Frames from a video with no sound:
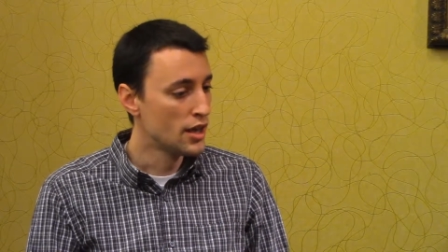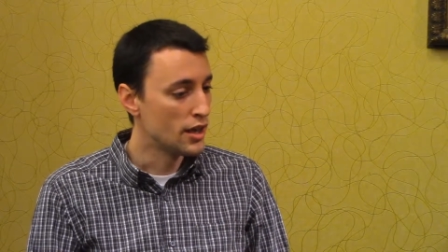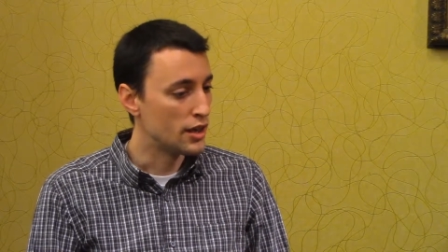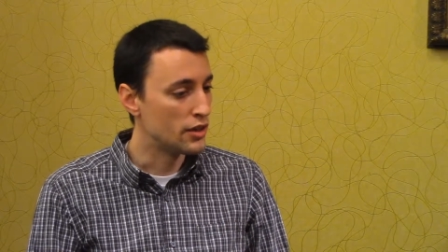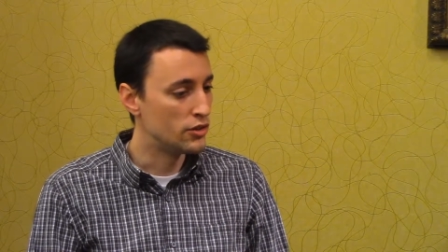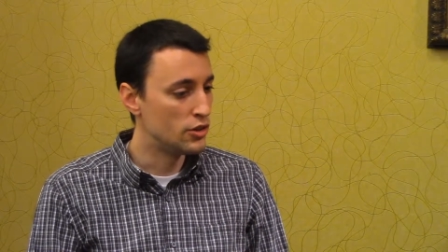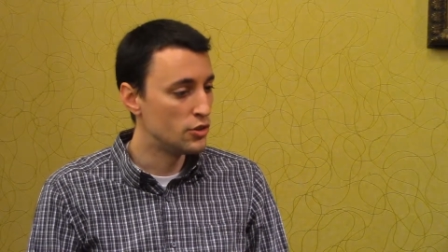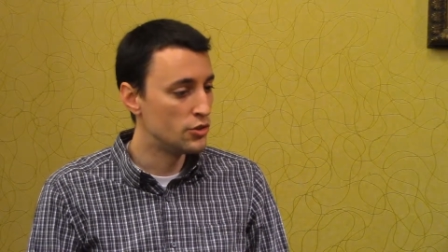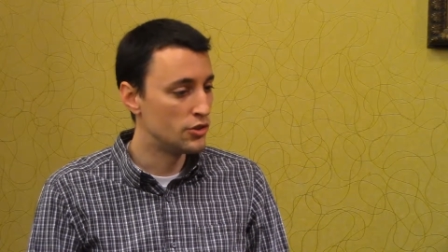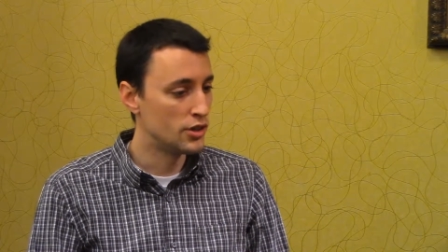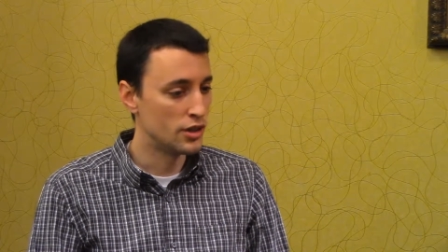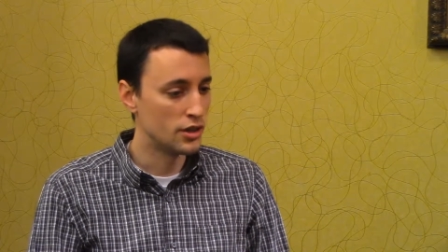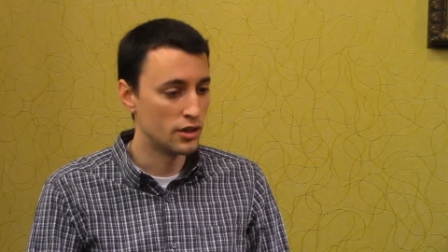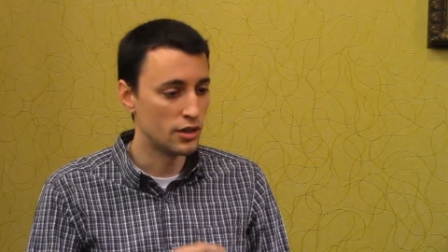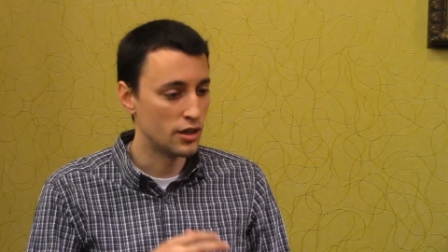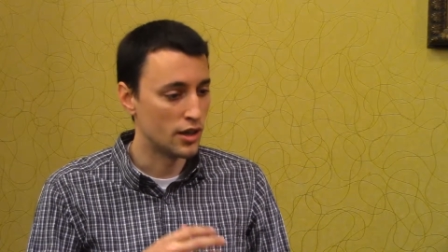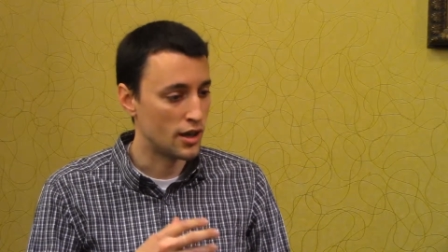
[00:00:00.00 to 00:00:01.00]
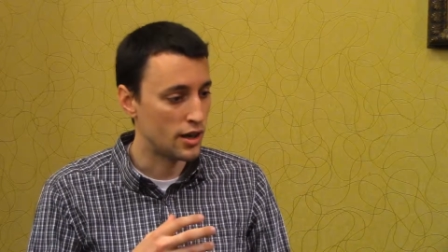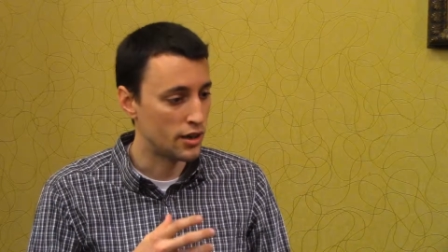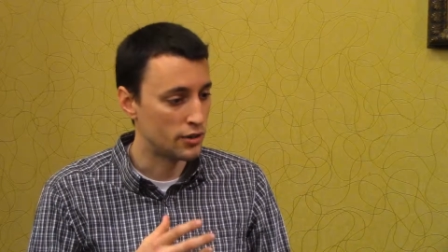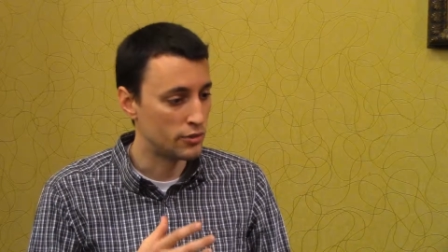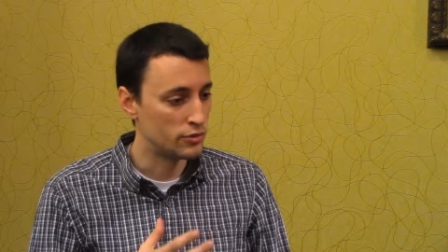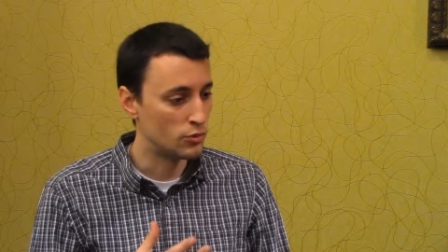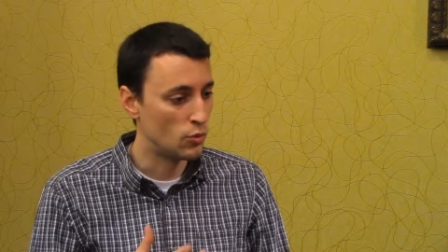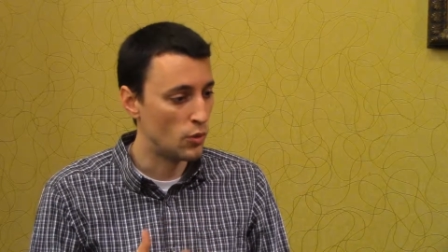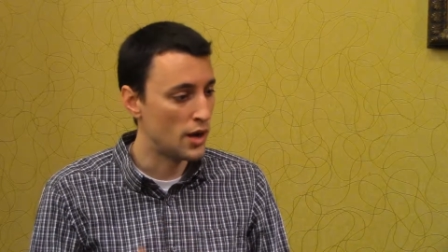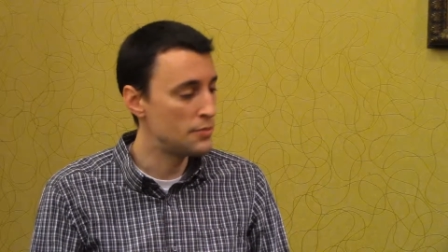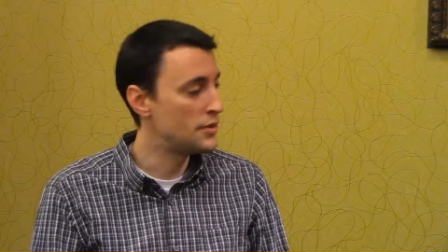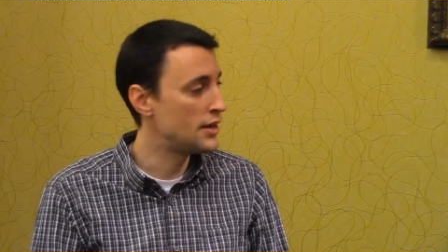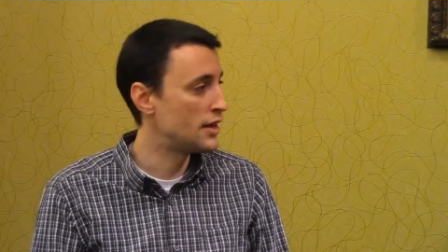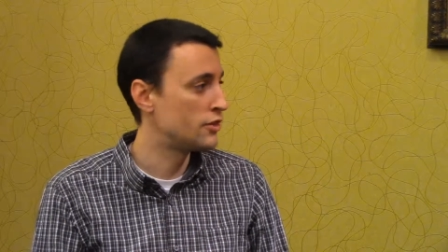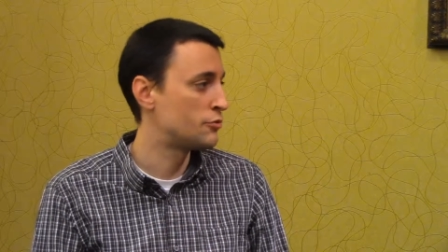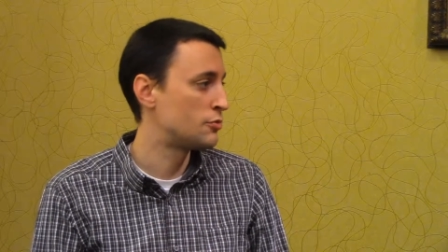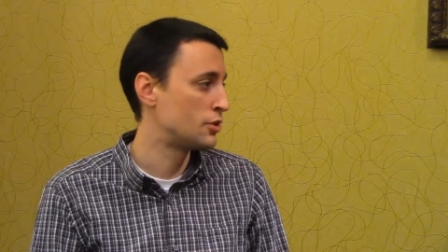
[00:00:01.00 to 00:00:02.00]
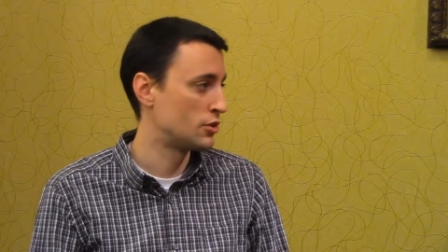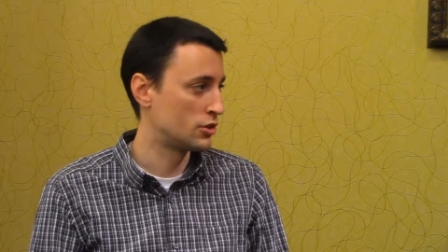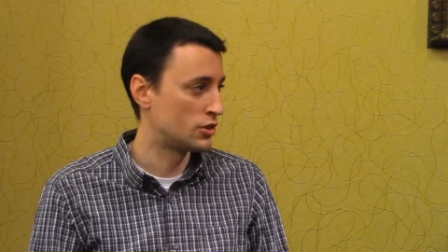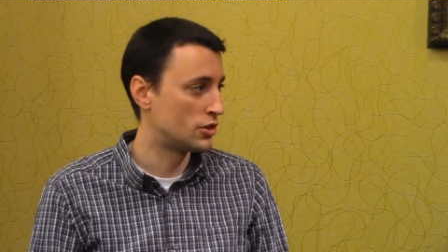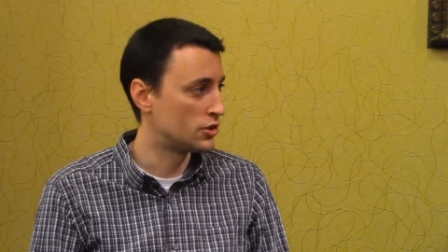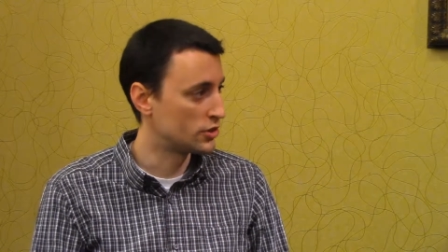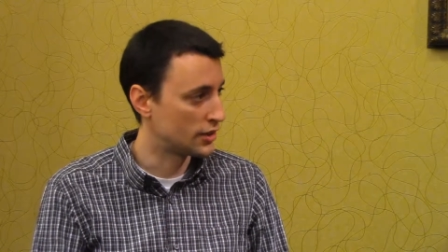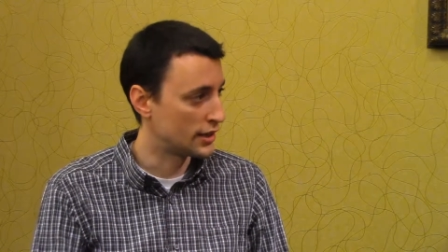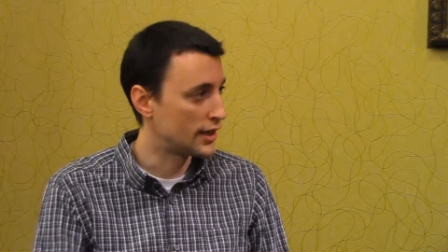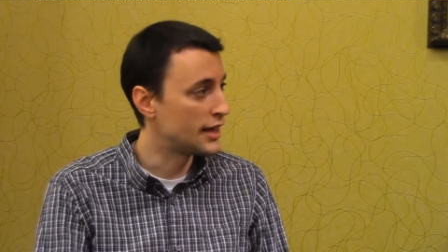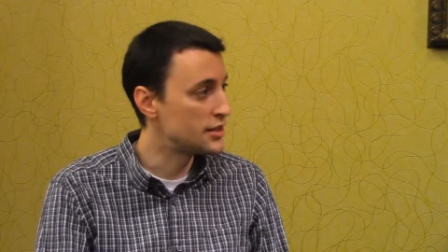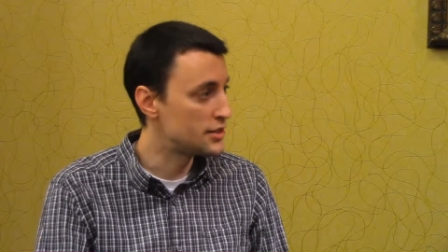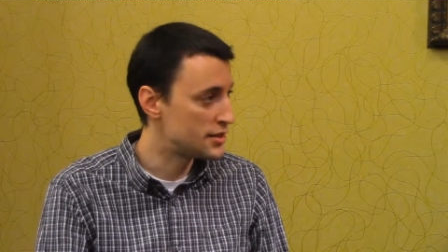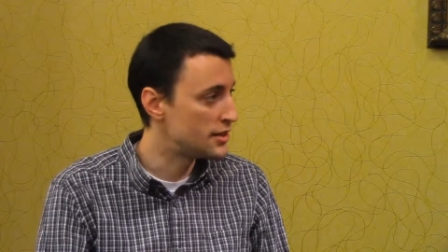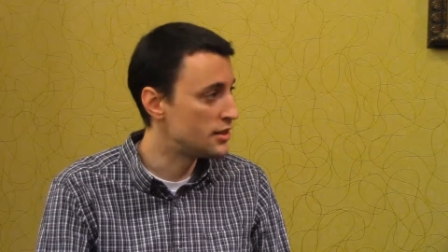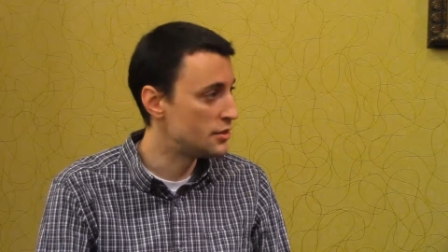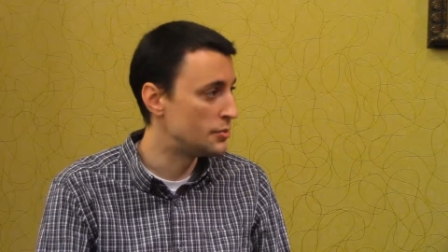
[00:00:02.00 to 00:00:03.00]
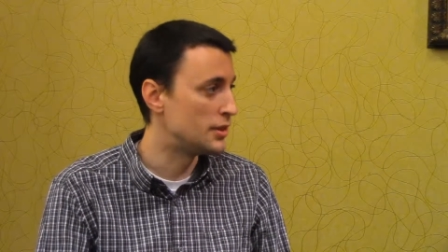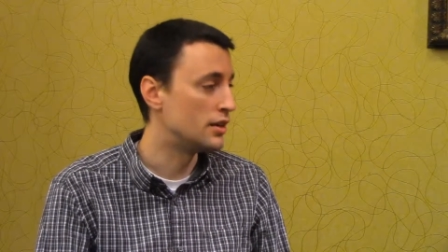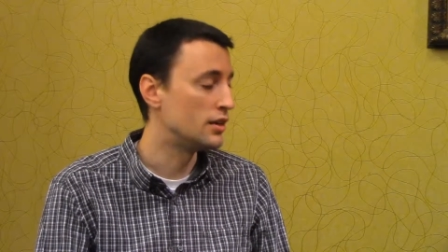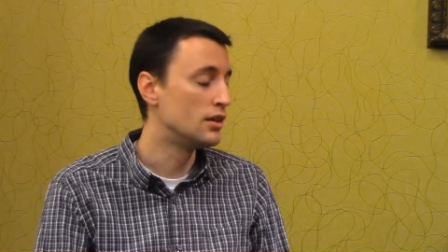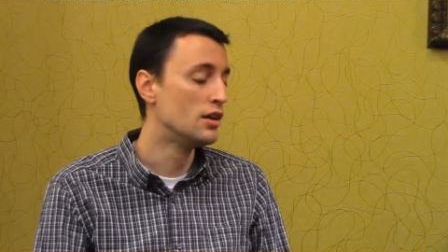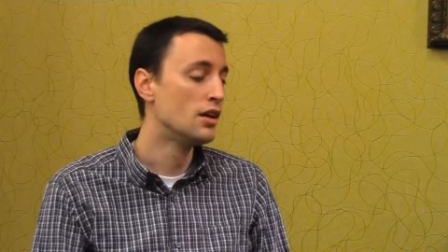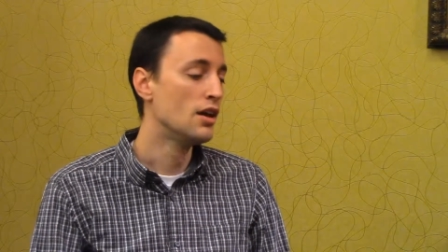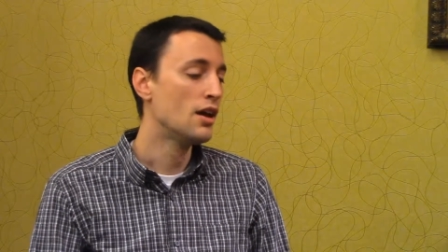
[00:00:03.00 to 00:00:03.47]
is using uh, web native protocols like HTTP,